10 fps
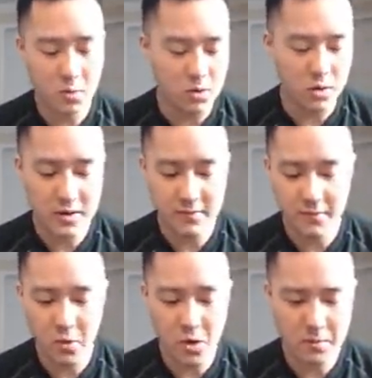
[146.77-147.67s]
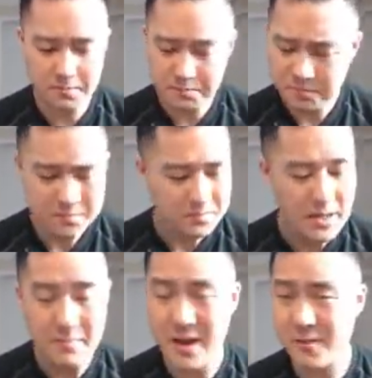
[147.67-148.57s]
we're looking for,
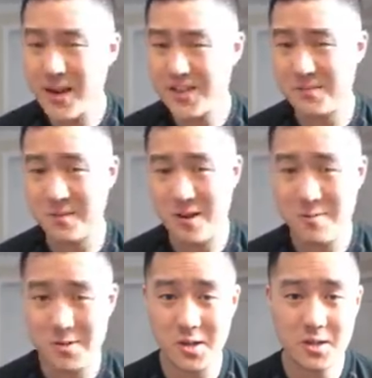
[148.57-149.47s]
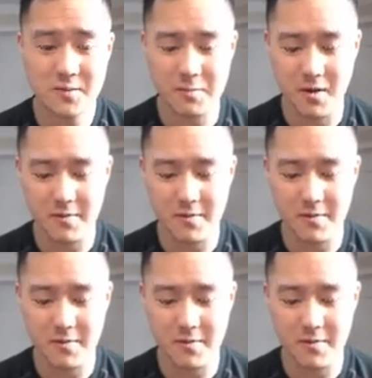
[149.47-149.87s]
Man, we got some great results from our